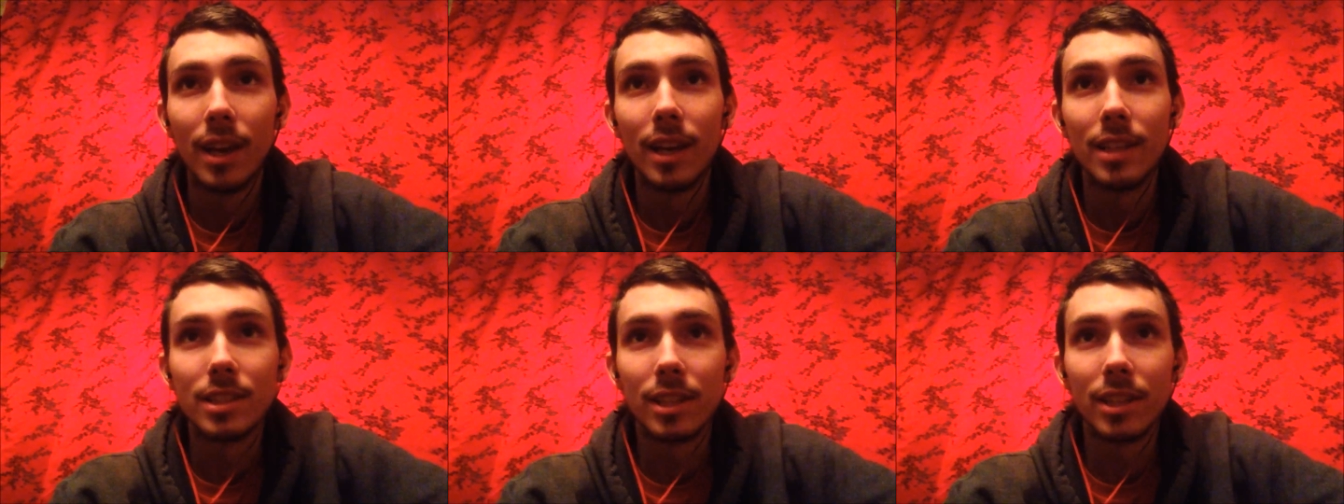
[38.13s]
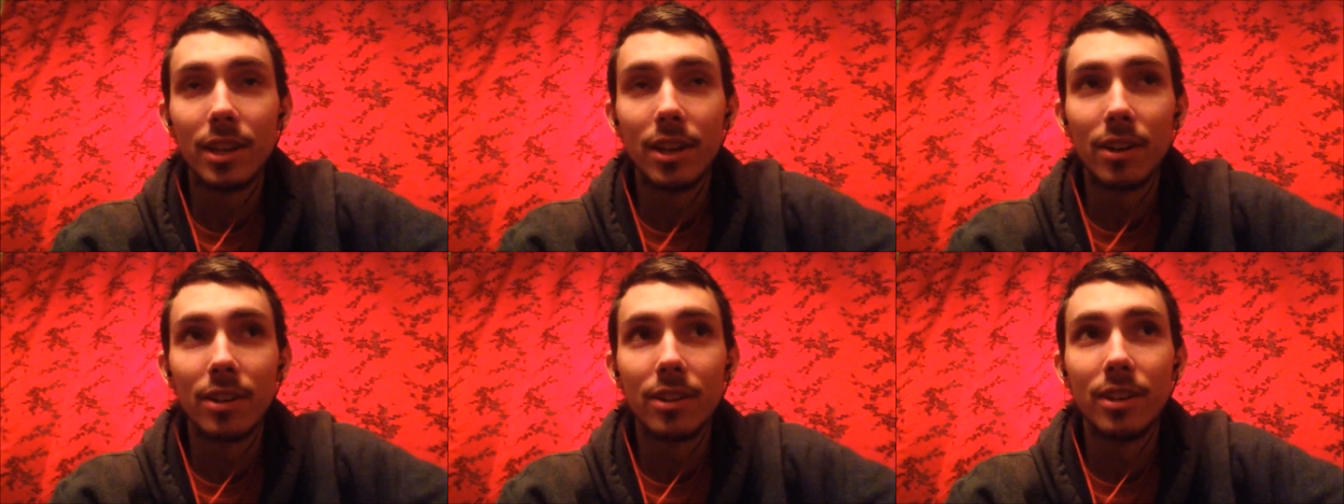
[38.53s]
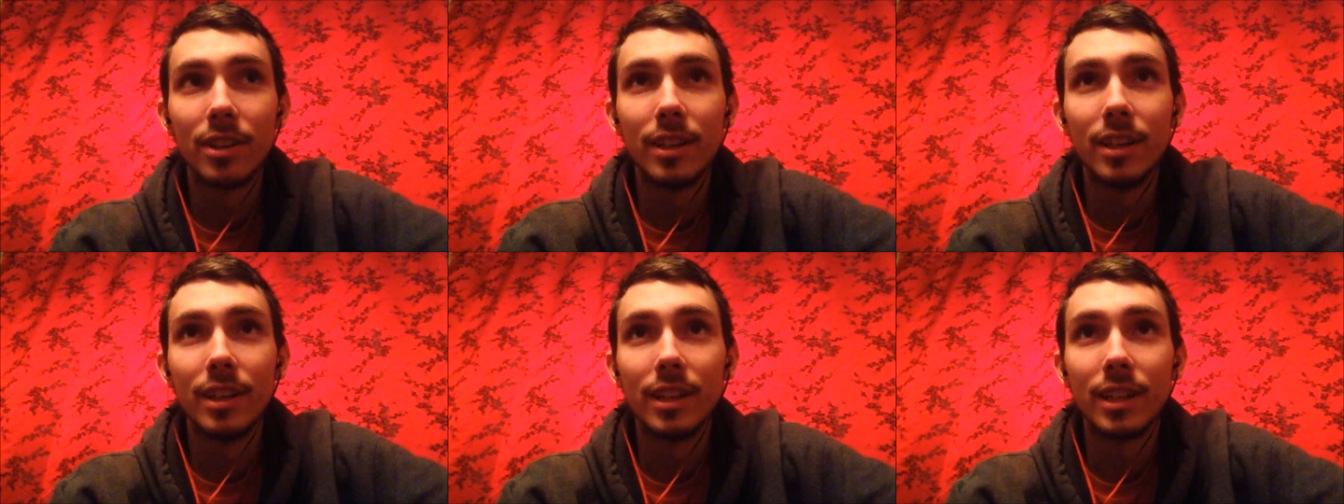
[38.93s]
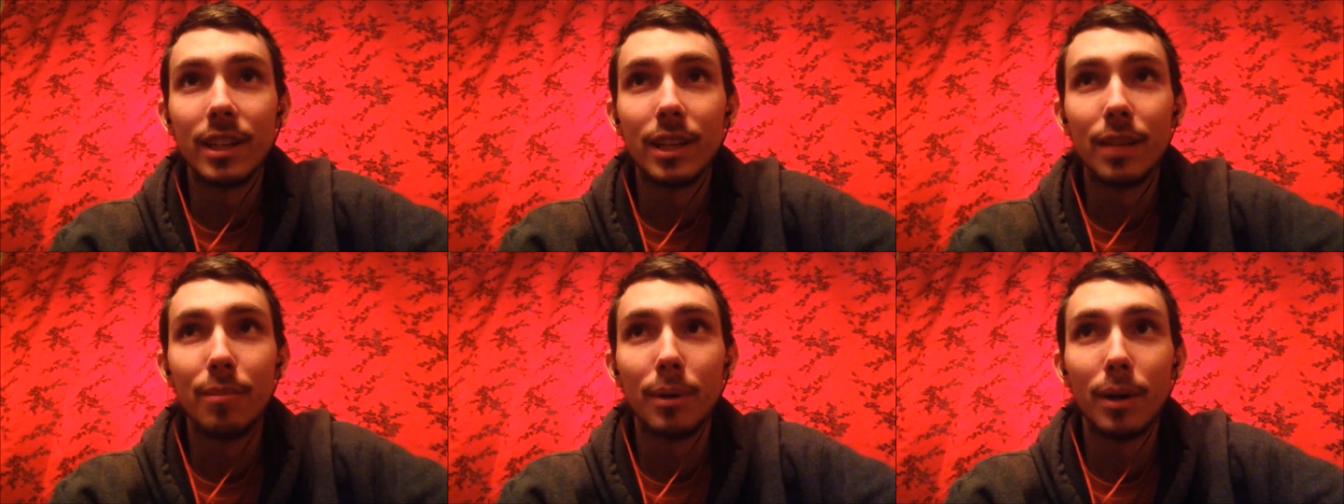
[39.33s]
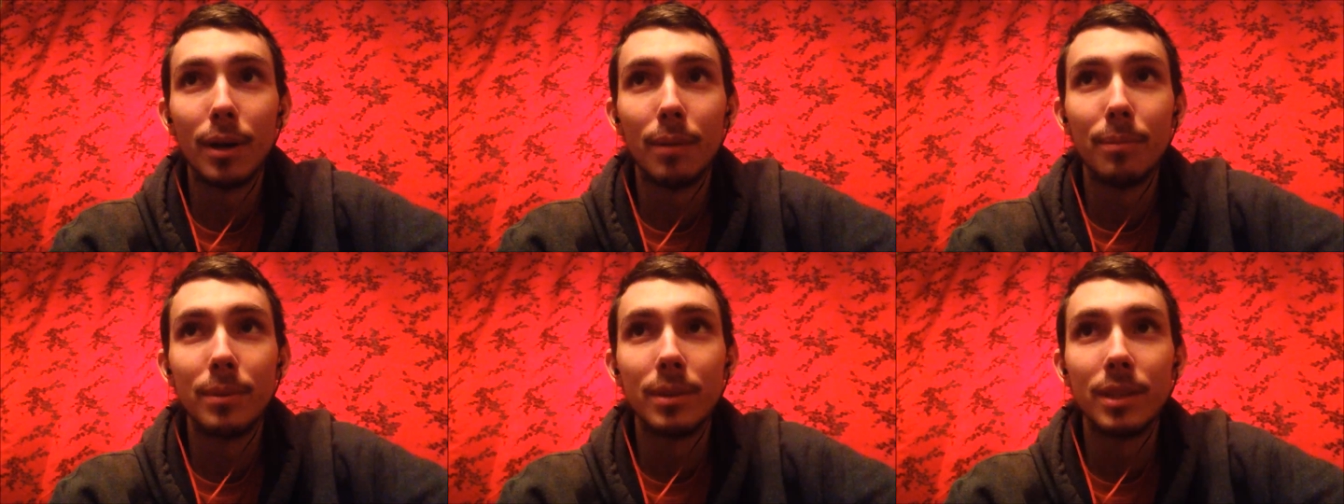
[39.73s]
it's a lot harder to keep
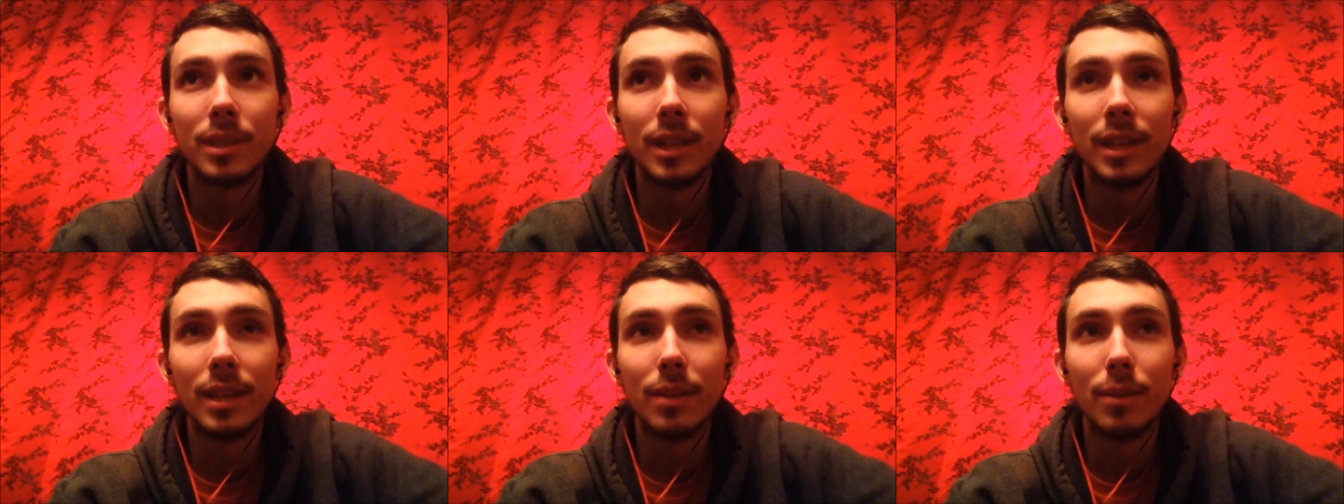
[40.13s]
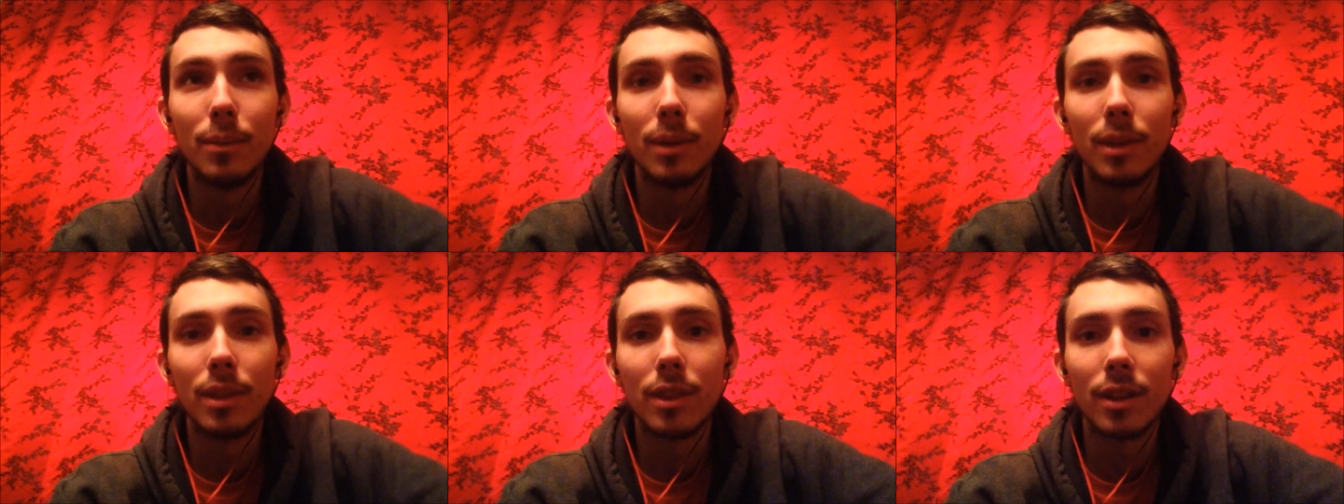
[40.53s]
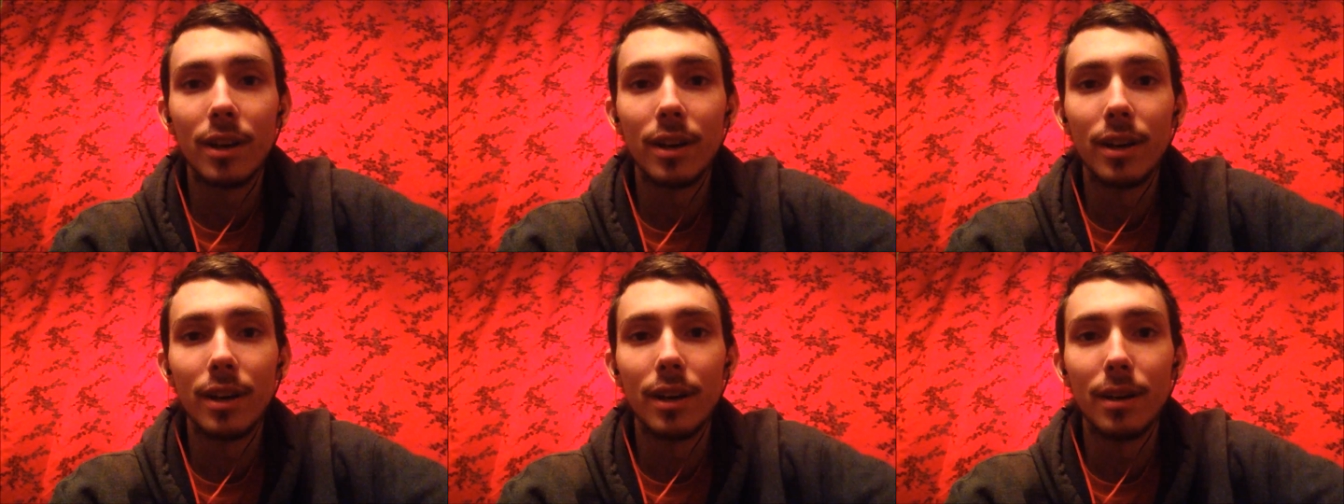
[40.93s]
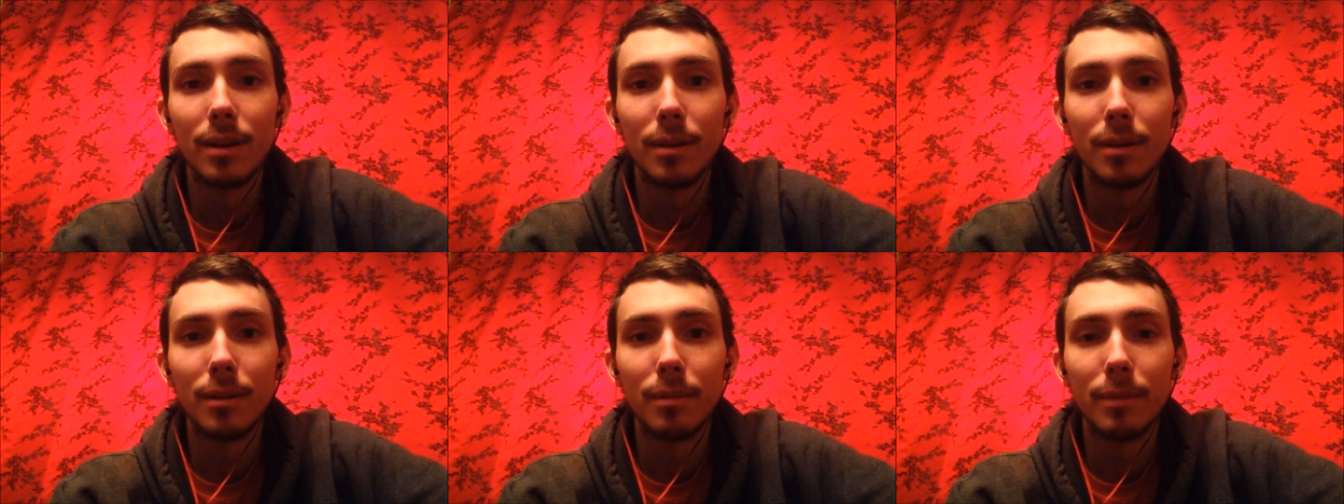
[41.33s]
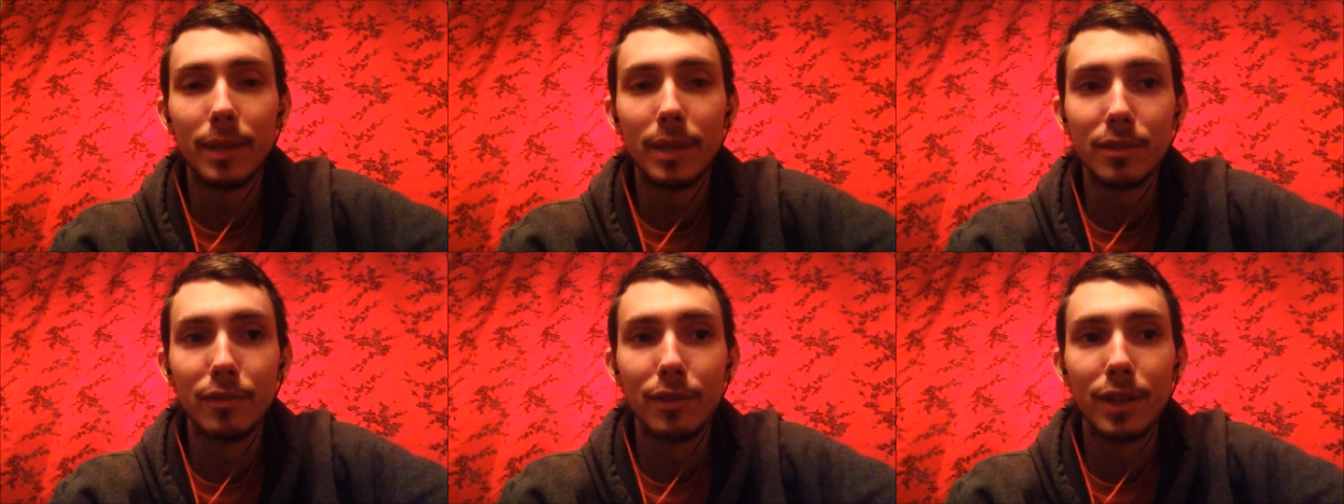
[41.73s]
up to date with uh,
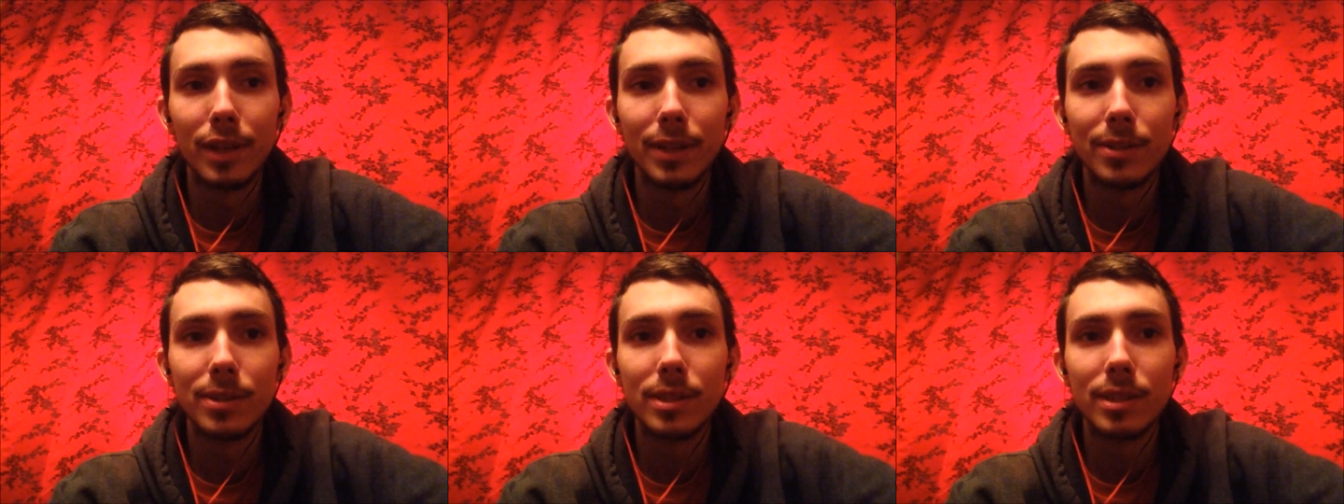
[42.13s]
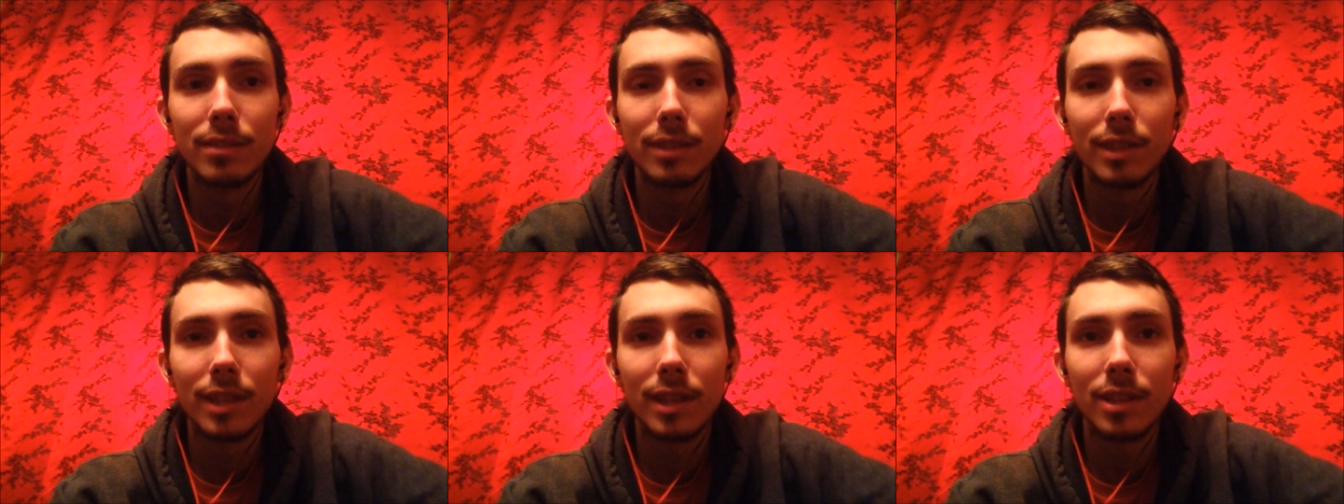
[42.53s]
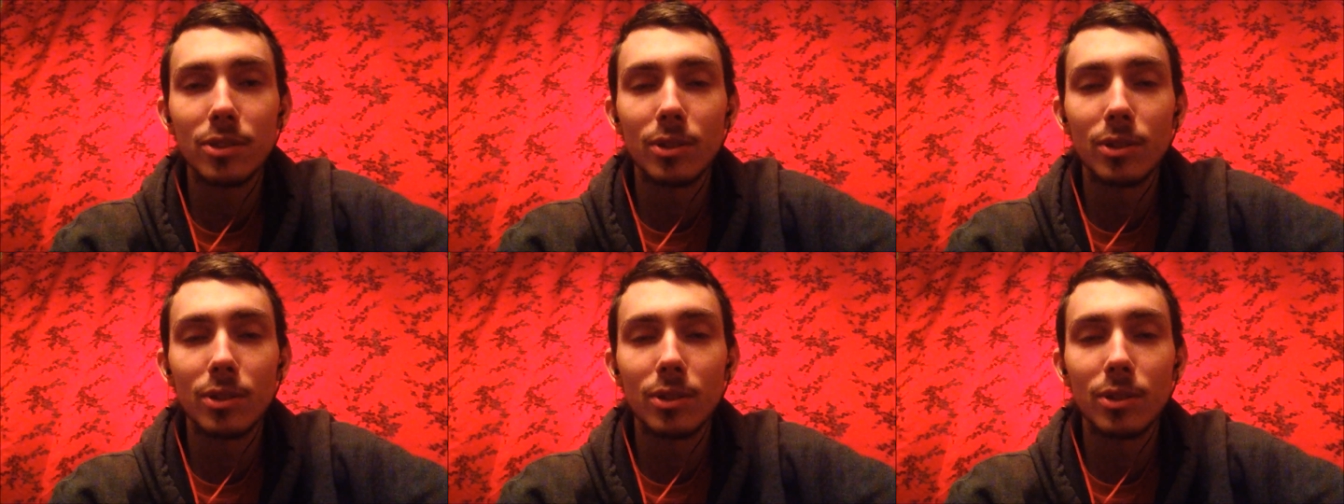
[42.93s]
making videos and everything.